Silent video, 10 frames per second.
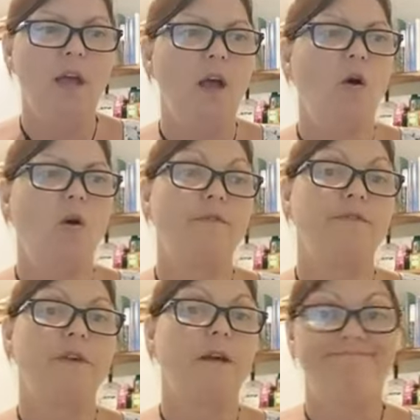
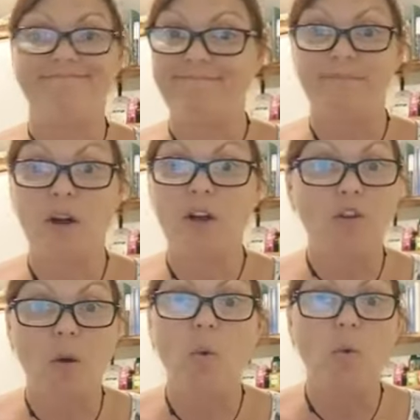of
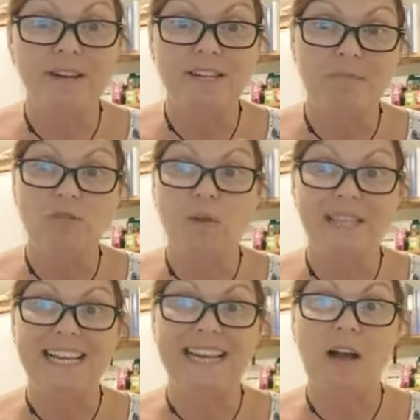microorganisms
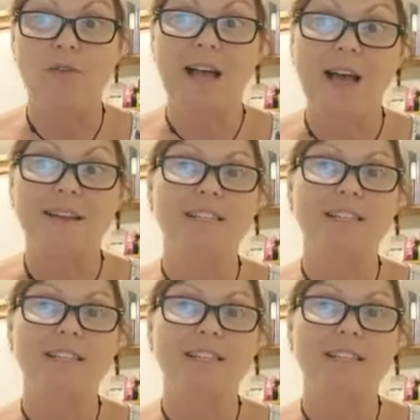within our gut,